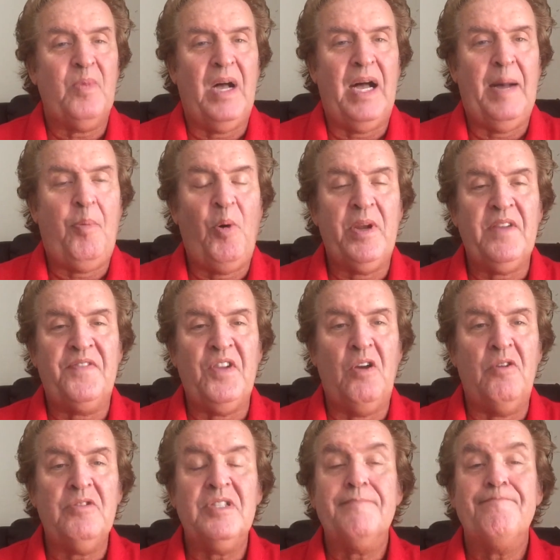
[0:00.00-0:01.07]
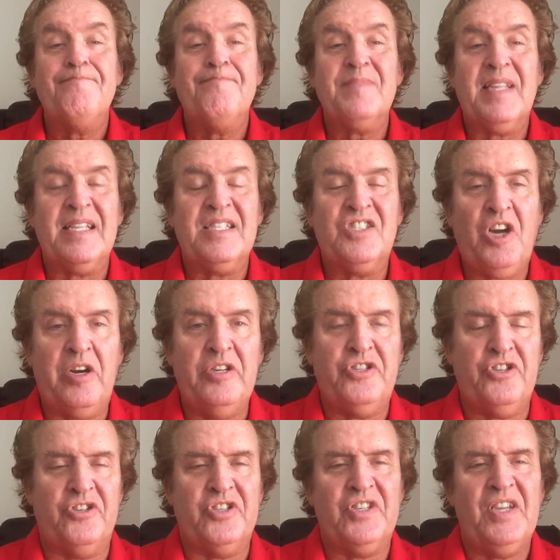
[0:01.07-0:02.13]
Point of note,
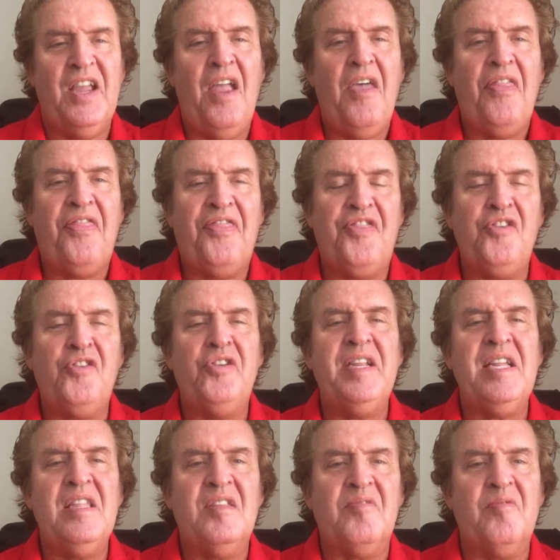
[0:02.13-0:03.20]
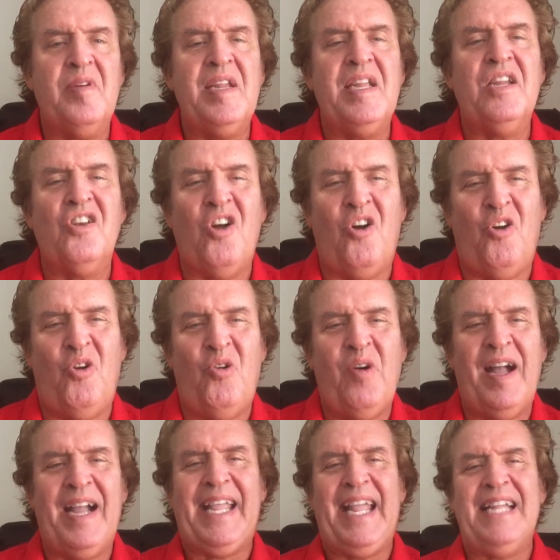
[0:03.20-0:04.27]
Chargers,
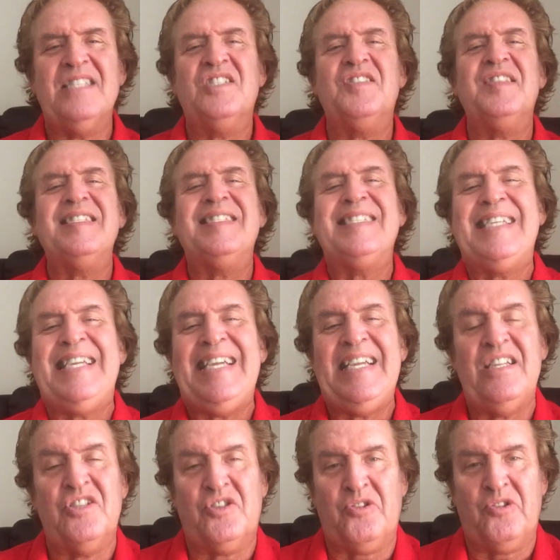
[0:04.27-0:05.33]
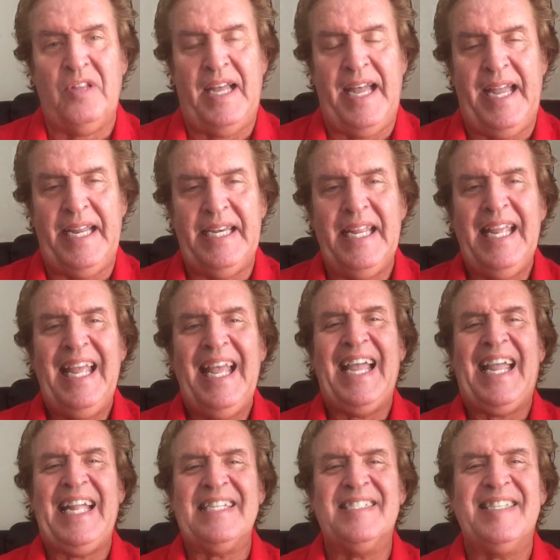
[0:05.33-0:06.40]
33-0 against the teaser line
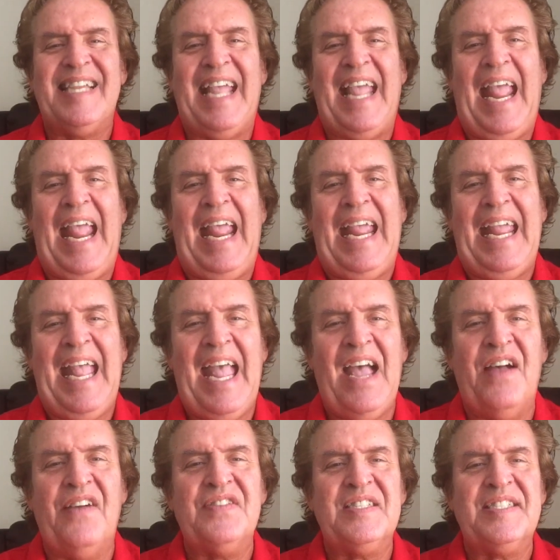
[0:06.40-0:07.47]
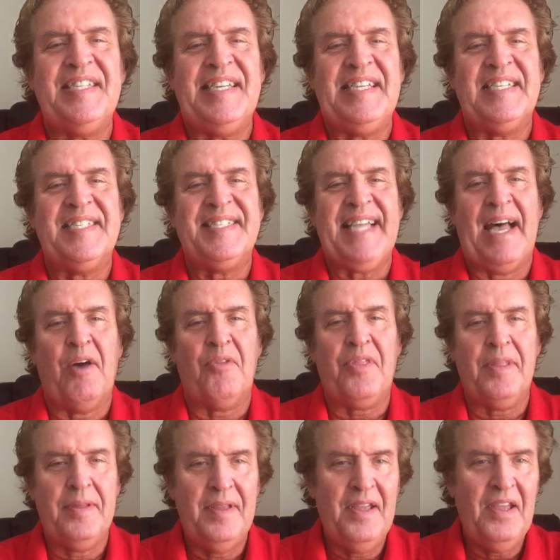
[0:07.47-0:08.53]
against the AFC
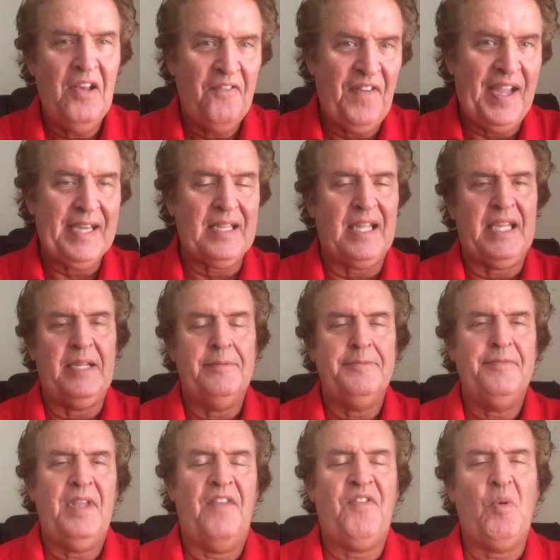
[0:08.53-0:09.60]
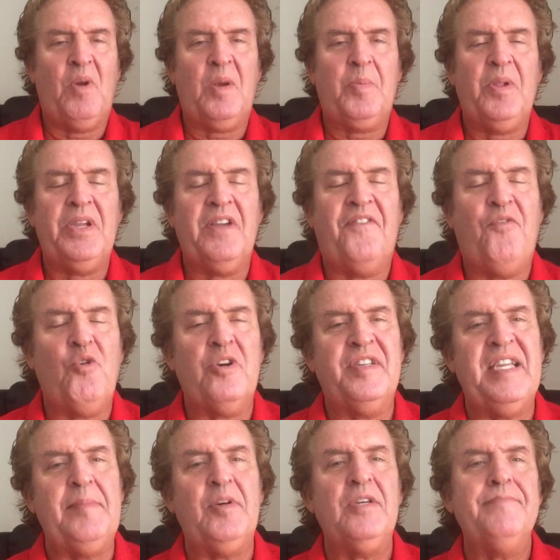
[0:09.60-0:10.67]
South. Finally, if you want to play a
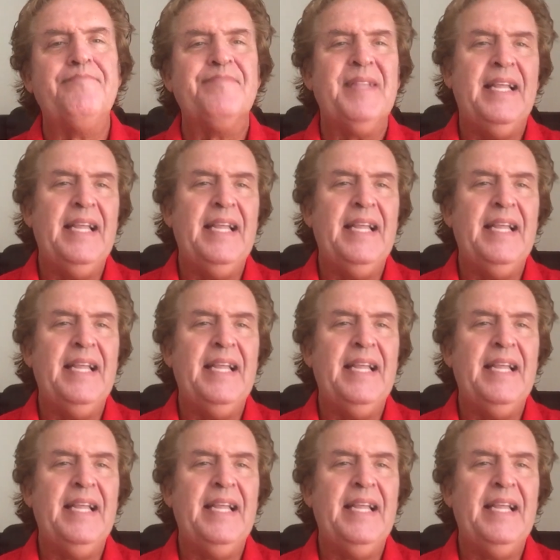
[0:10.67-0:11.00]
four-teamer,